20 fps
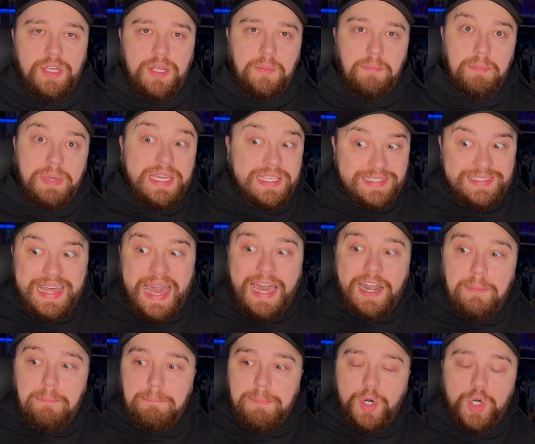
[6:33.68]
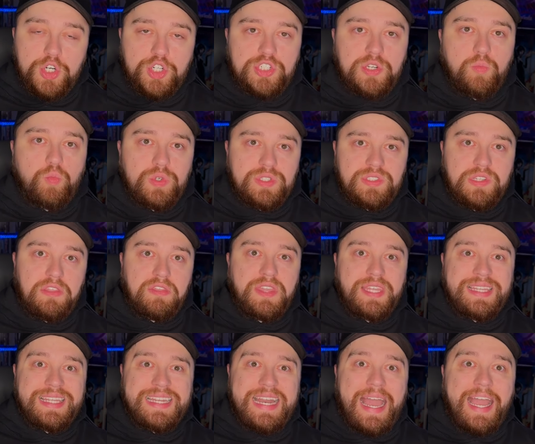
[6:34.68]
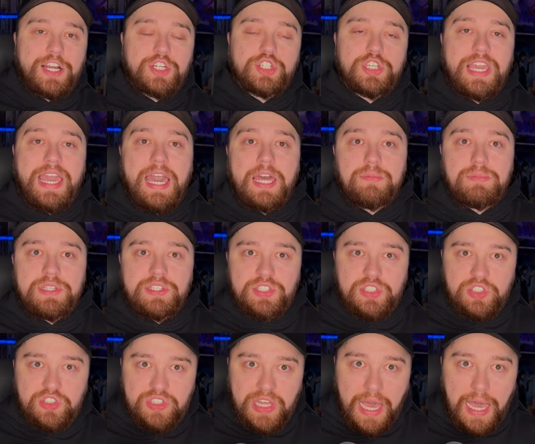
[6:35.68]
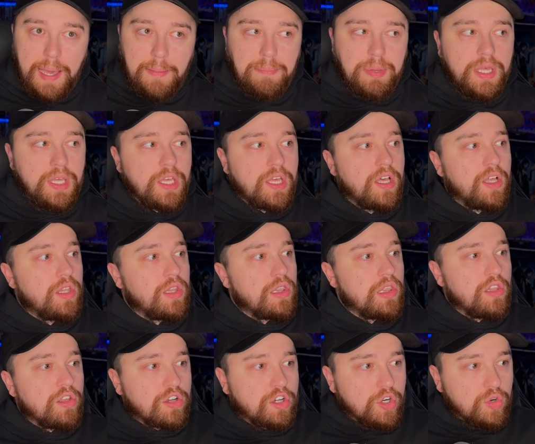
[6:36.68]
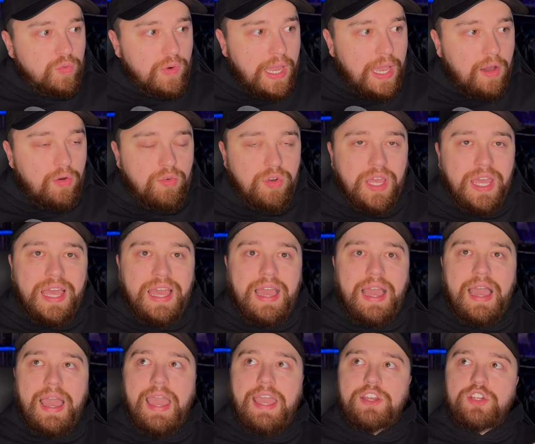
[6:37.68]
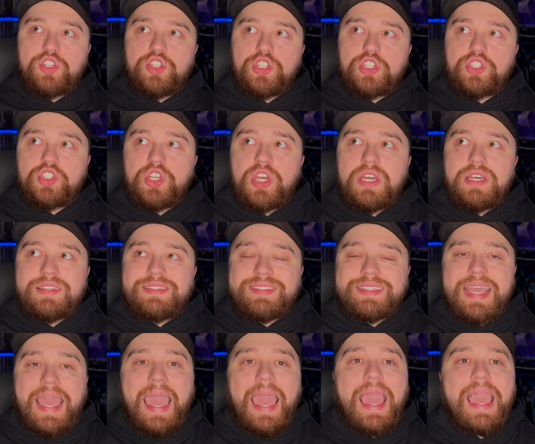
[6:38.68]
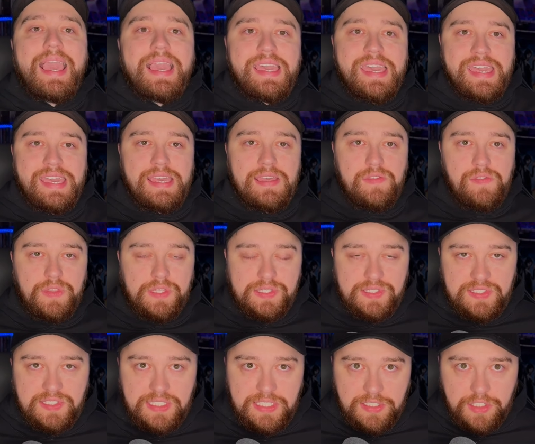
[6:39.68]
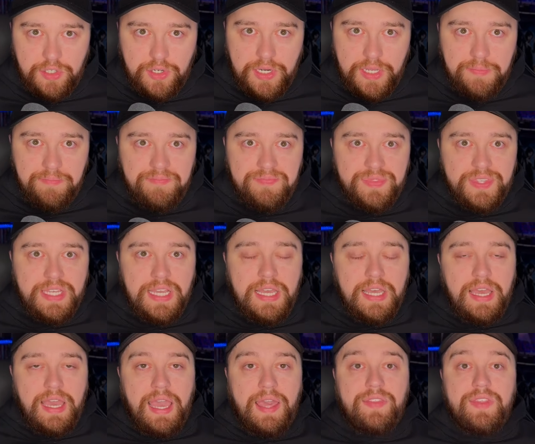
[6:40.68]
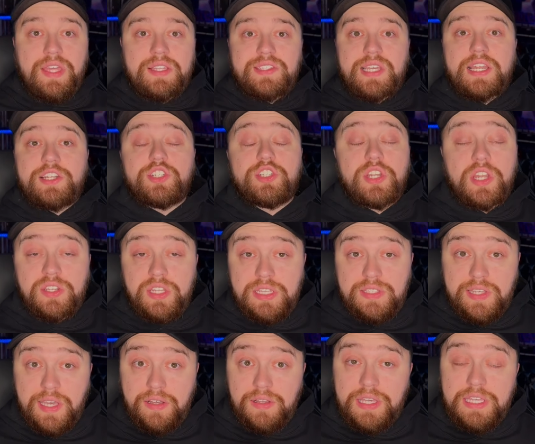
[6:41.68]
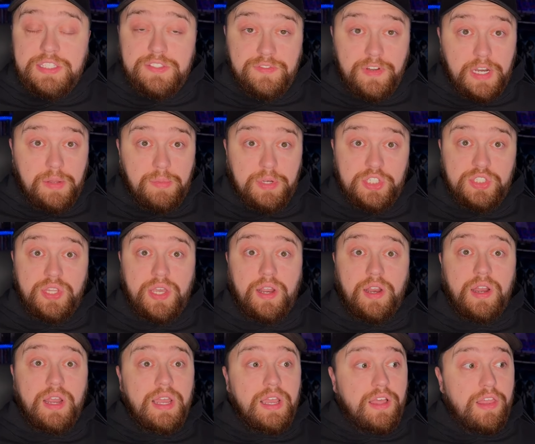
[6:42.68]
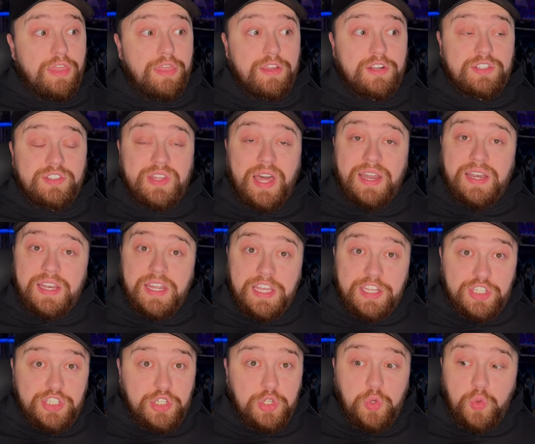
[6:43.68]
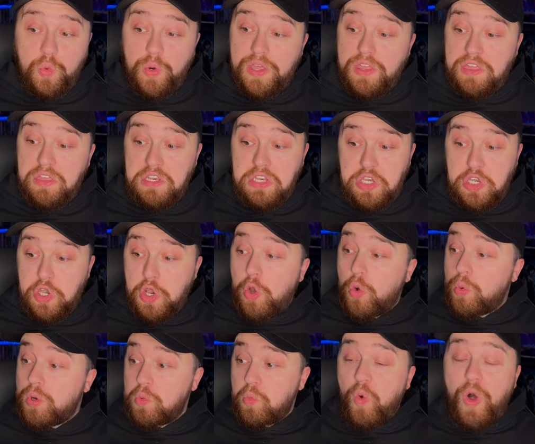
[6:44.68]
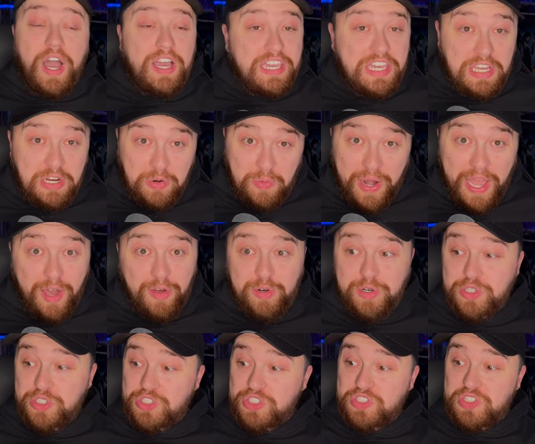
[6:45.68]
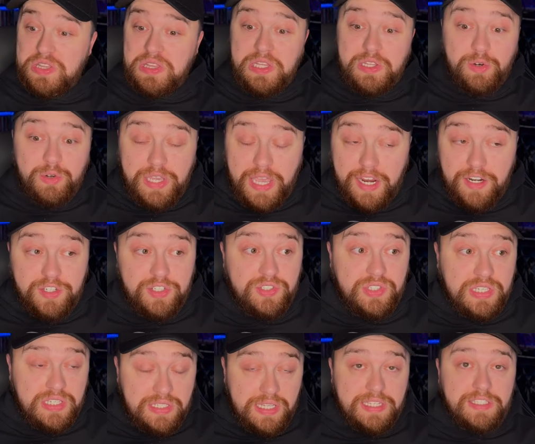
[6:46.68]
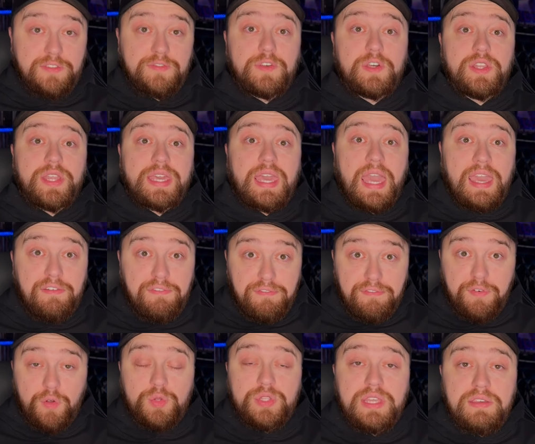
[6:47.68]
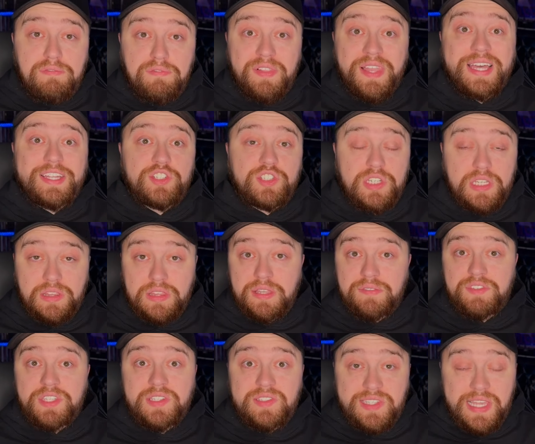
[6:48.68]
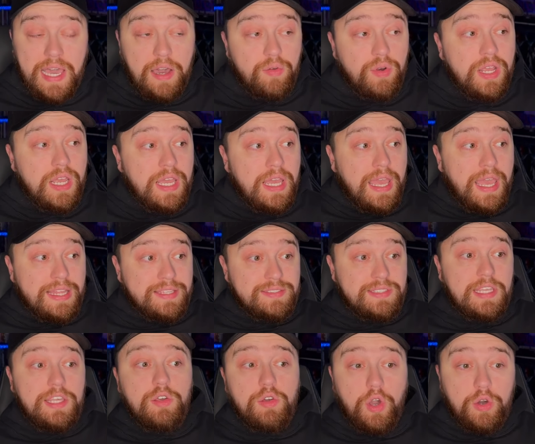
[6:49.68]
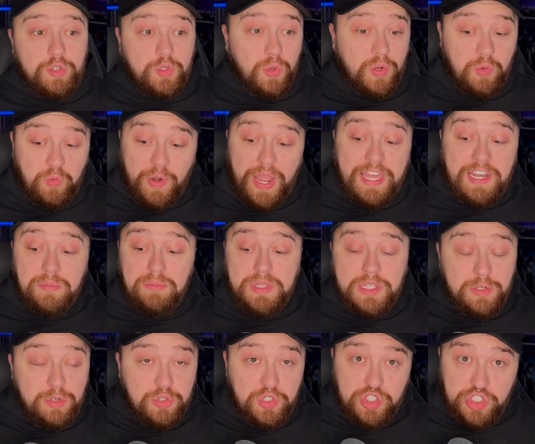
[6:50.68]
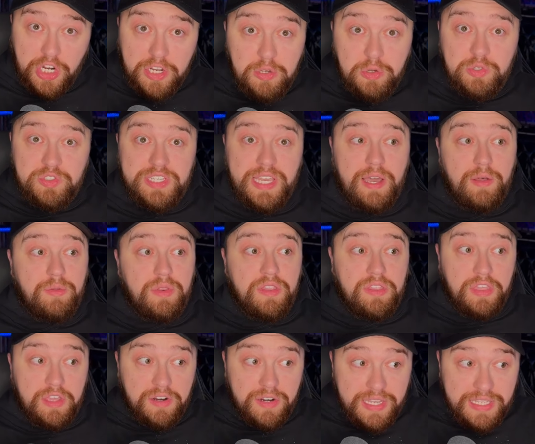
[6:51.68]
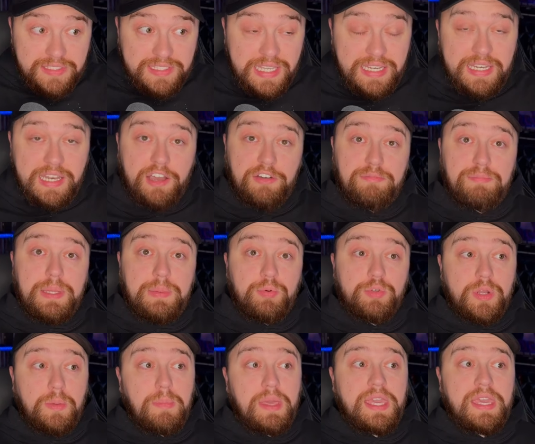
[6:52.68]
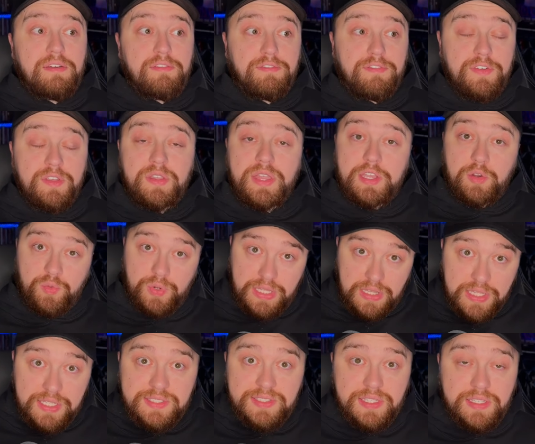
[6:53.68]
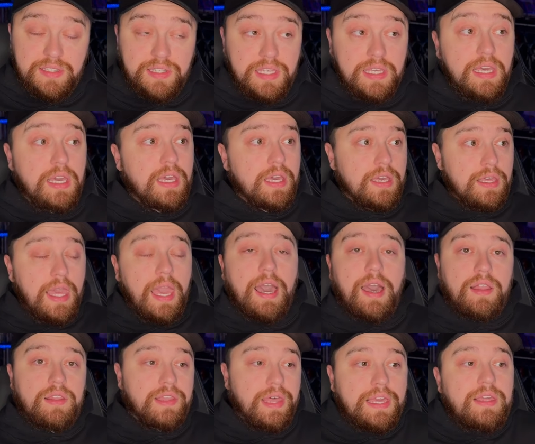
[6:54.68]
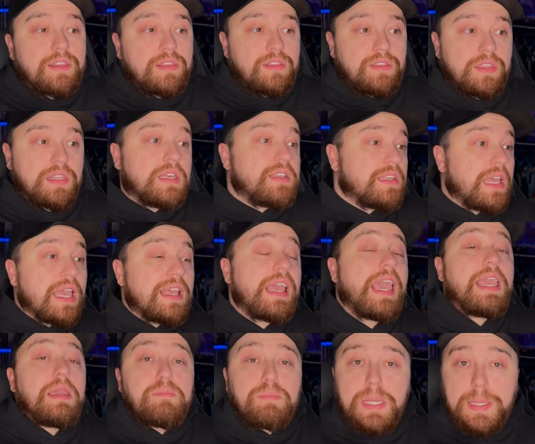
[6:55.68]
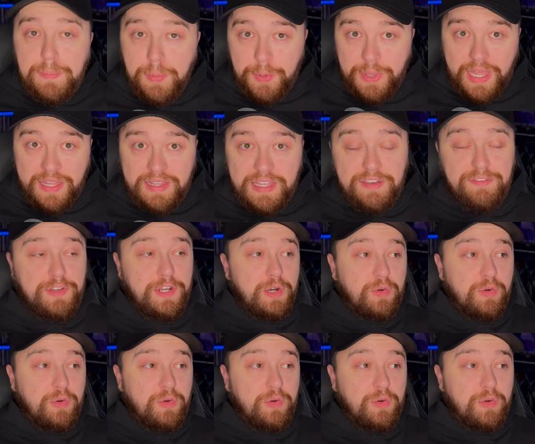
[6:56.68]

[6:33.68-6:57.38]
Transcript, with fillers: because that immersion was the thing that actually had me stop look around and just take in the scenery and the attention to detail is very much there. There's not an issue with no one walking around or just little characters. It does feel like a fully fledged and lived in town. And say you go to a random little jungle town, there is enough people to make it feel like realistically, yeah, like the eight people that live here